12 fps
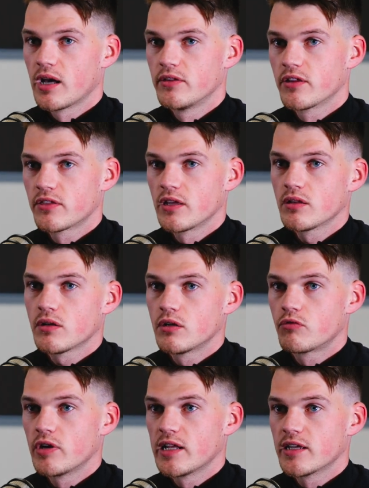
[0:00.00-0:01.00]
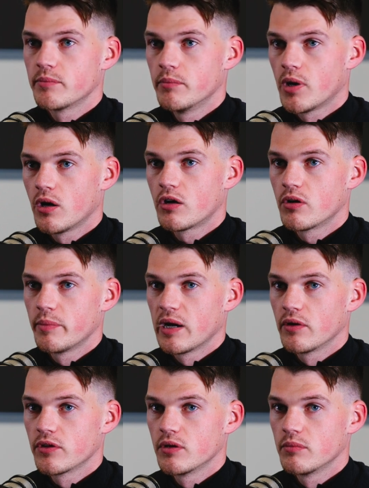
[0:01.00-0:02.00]
And the thing that I really admire
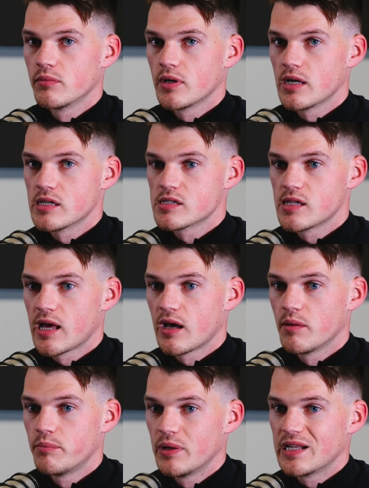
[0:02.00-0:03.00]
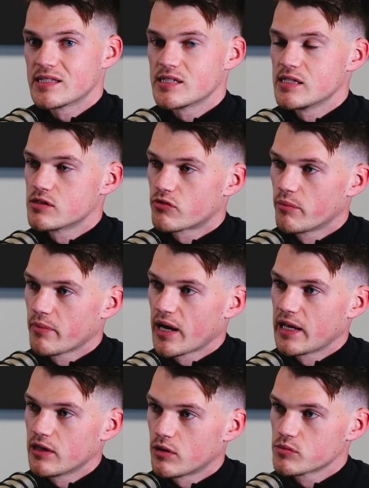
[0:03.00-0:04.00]
about them is their ability to
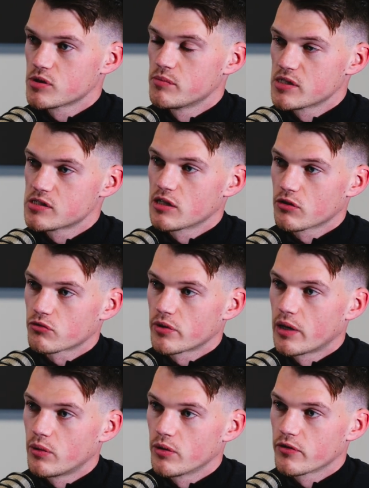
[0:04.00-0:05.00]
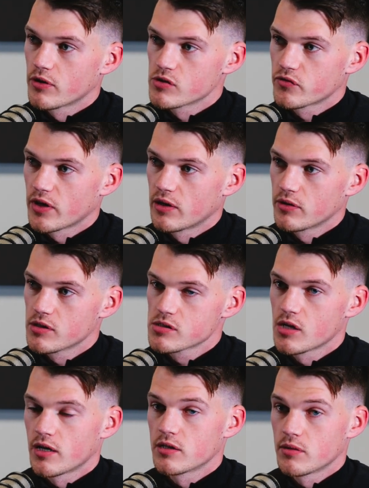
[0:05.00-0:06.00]
remain optimistic throughout all of those
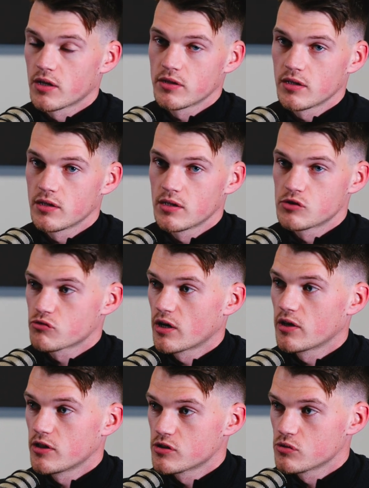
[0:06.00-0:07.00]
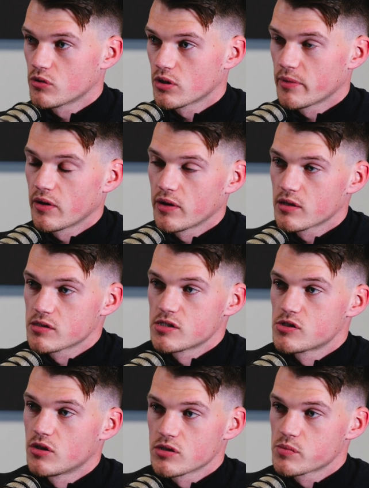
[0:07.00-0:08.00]
failures. And I think it's great that you're talking about it, because
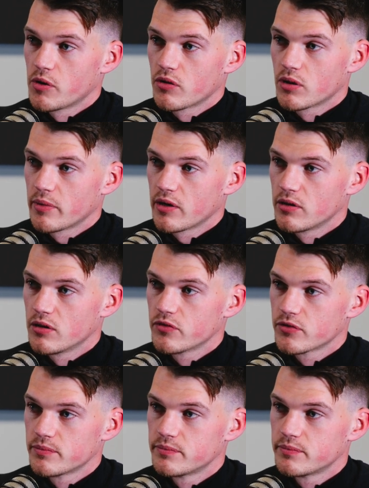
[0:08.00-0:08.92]
it's not spoken about enough.